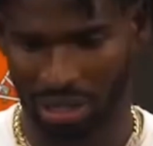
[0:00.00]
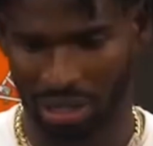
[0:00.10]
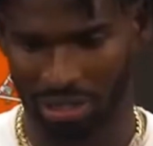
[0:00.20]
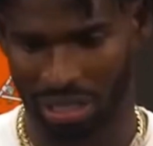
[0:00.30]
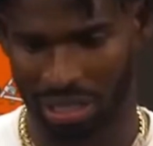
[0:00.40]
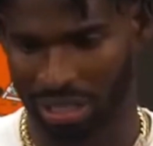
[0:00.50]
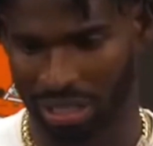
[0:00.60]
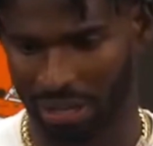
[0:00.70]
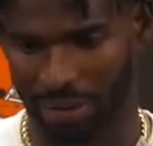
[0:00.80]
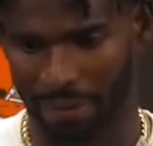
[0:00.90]

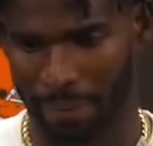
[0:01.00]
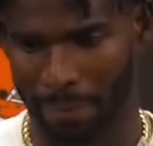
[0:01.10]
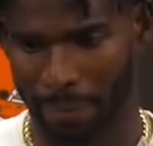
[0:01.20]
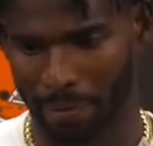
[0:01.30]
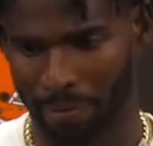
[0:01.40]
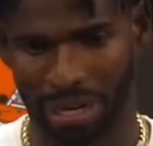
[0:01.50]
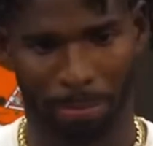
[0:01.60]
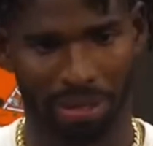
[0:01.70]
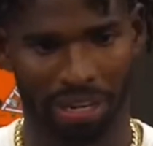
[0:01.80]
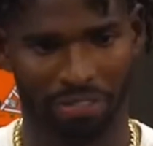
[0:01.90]
understand, we're
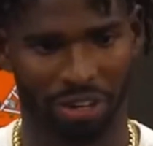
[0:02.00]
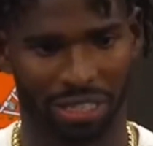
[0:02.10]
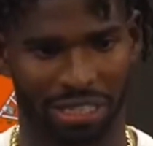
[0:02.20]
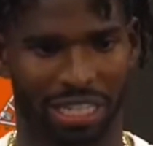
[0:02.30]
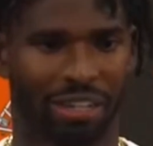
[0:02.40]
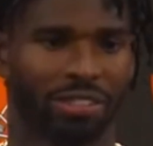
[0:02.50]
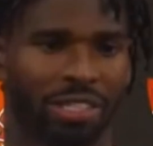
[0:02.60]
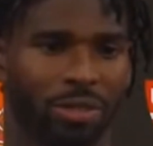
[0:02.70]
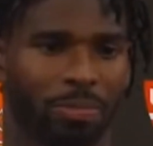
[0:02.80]
not playing for ourselves here.